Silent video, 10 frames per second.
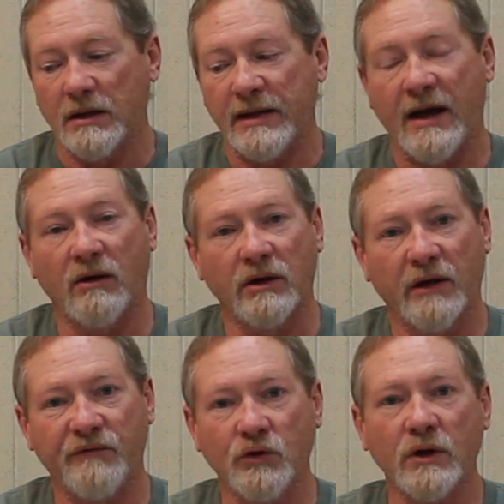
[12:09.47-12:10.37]
Now,
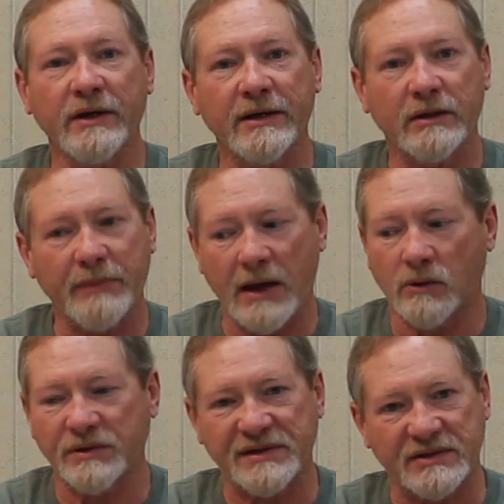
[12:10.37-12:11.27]
if you can get a
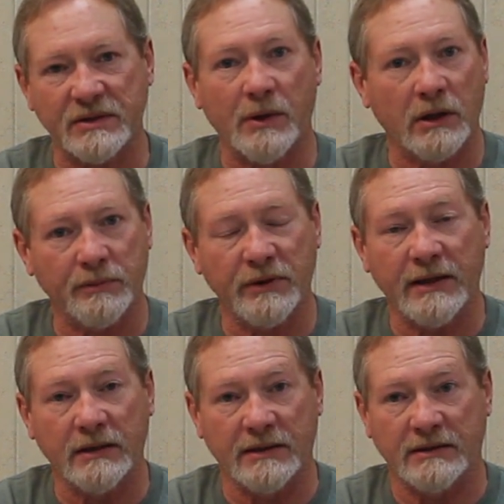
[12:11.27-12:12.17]
power system on a
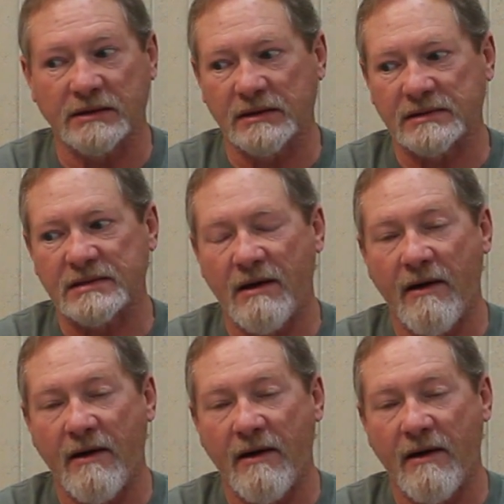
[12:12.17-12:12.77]
plane like this